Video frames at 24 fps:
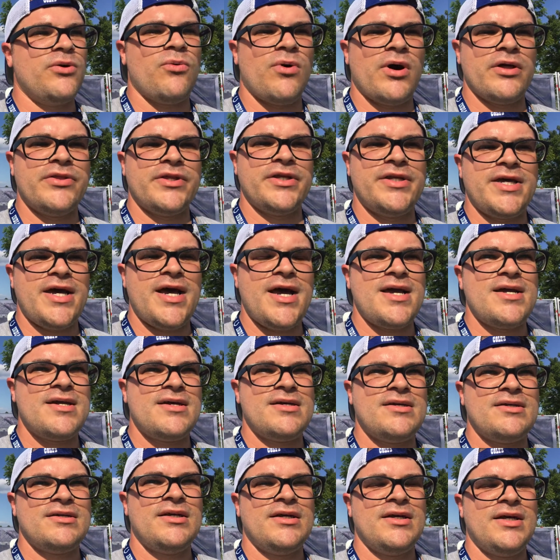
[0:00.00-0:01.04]
won the day.
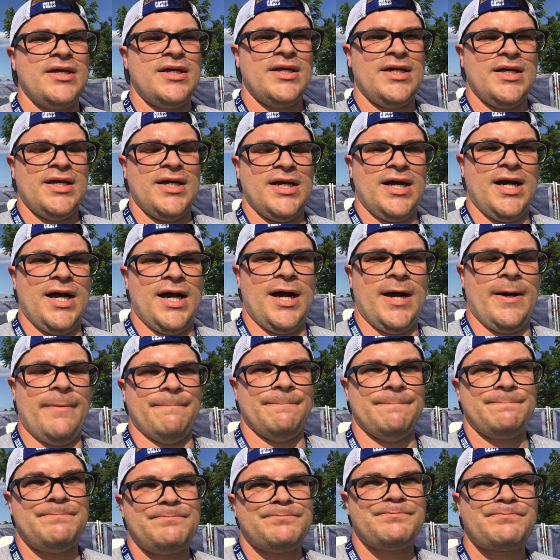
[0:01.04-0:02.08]

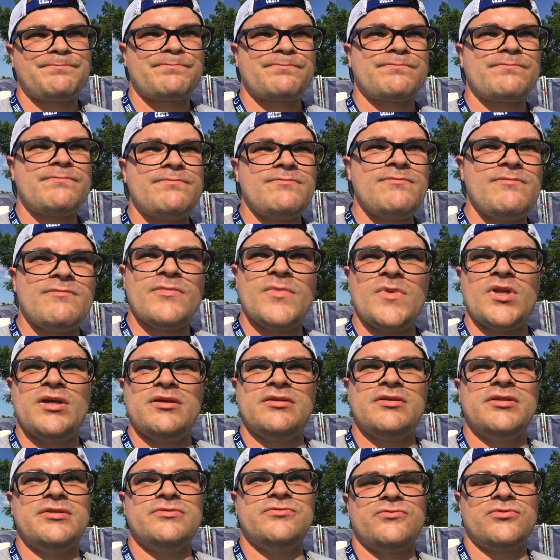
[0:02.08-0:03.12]
The
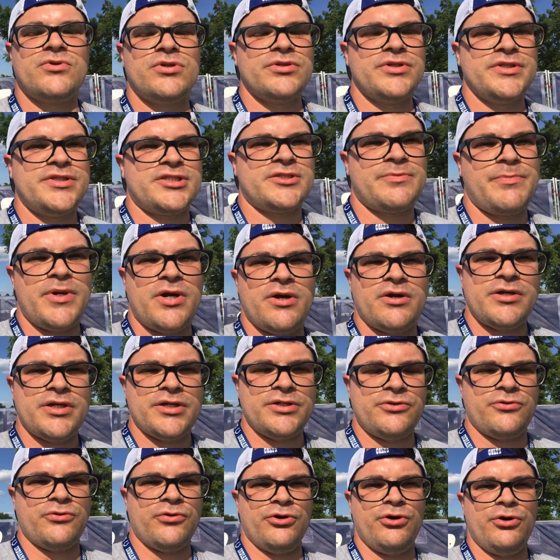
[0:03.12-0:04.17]
really
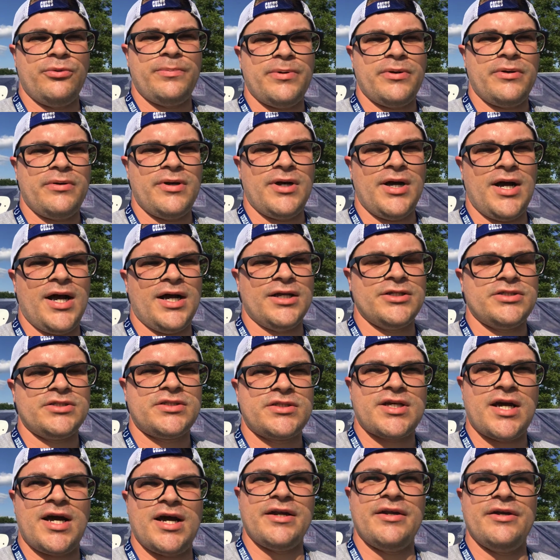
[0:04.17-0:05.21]
spirited group
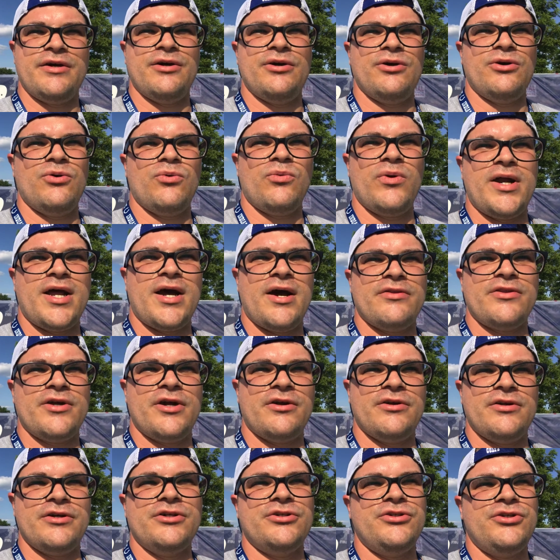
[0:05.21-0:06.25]
just kind of went out
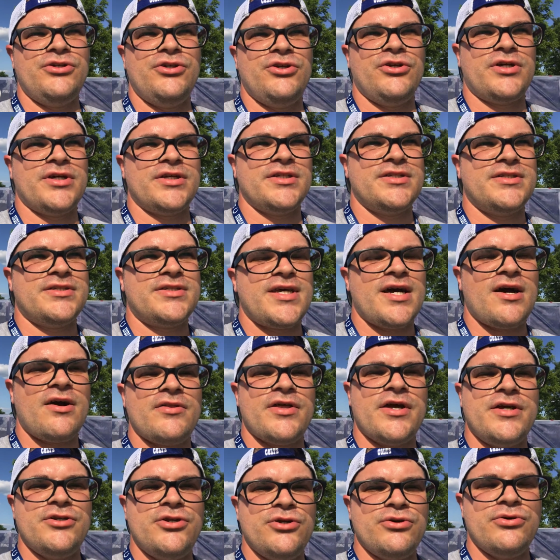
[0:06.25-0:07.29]
there, and you could tell
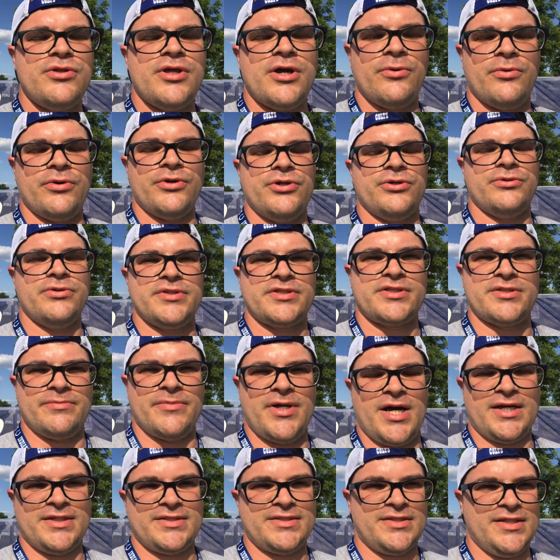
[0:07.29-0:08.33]
they knew they were doing some
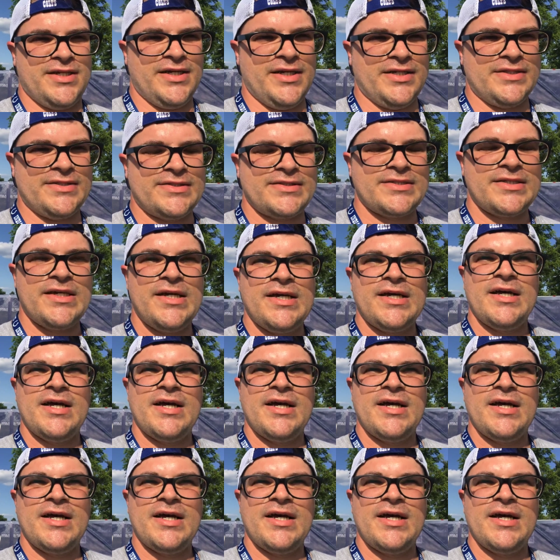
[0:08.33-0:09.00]
nice things.